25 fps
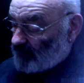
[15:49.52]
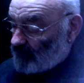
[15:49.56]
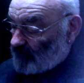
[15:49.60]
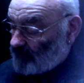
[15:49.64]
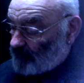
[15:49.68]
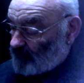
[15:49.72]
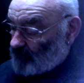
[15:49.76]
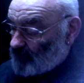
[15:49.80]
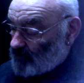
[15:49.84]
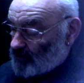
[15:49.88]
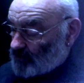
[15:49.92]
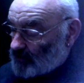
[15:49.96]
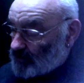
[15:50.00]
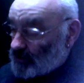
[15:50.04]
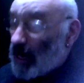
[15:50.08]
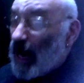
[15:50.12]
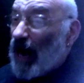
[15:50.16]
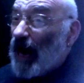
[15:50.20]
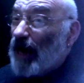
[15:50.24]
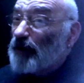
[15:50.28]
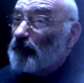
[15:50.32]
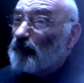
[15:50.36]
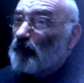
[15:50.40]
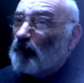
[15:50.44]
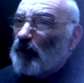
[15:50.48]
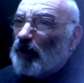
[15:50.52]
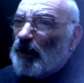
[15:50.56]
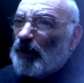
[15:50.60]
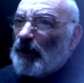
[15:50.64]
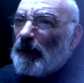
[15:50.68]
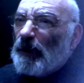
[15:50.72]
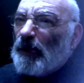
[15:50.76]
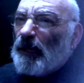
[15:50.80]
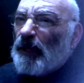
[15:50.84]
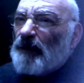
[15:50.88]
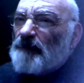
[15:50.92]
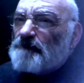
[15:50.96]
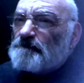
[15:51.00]
the first time.
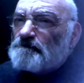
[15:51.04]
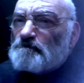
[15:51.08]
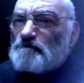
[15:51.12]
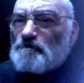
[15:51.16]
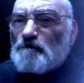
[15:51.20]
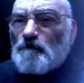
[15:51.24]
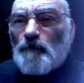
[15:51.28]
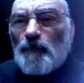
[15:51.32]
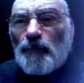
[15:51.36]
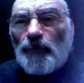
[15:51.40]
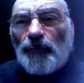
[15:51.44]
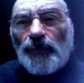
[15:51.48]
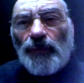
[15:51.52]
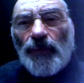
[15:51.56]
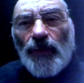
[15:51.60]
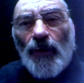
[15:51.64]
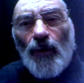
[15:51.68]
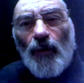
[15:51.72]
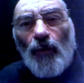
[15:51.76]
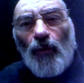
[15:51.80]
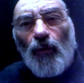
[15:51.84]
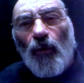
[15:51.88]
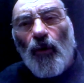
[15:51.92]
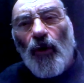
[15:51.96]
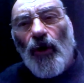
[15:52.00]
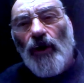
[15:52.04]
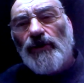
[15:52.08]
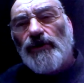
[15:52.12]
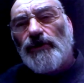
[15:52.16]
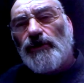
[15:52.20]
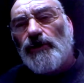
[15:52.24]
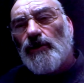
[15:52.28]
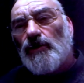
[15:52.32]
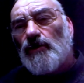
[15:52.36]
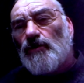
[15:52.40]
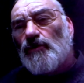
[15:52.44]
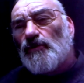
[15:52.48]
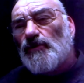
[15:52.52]
What
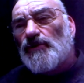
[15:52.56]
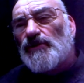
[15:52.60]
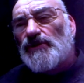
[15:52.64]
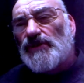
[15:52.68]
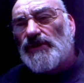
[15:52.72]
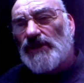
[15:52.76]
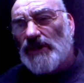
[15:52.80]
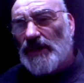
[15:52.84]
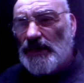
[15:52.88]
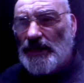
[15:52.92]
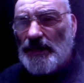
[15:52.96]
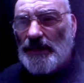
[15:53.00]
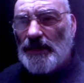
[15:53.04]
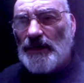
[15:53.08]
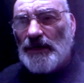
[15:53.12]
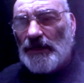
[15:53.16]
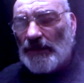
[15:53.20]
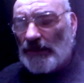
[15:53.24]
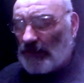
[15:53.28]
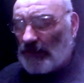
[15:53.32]
do you see?